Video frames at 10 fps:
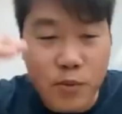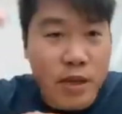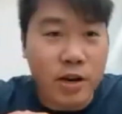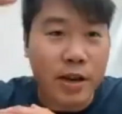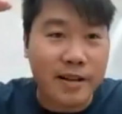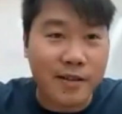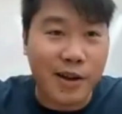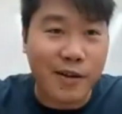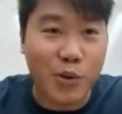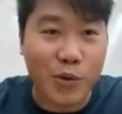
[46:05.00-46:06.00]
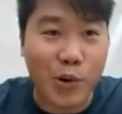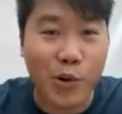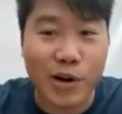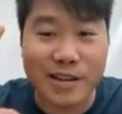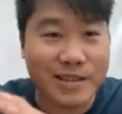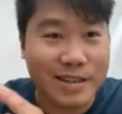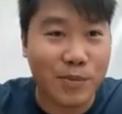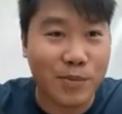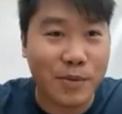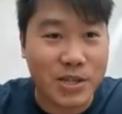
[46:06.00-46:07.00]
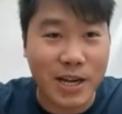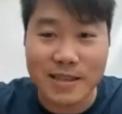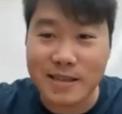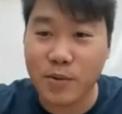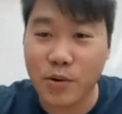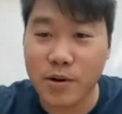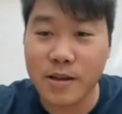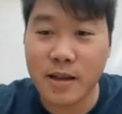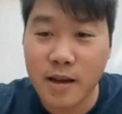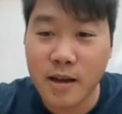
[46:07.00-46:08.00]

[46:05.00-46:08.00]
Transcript: to reiterate uh, for the recording, because you know maybe the chat's not recorded,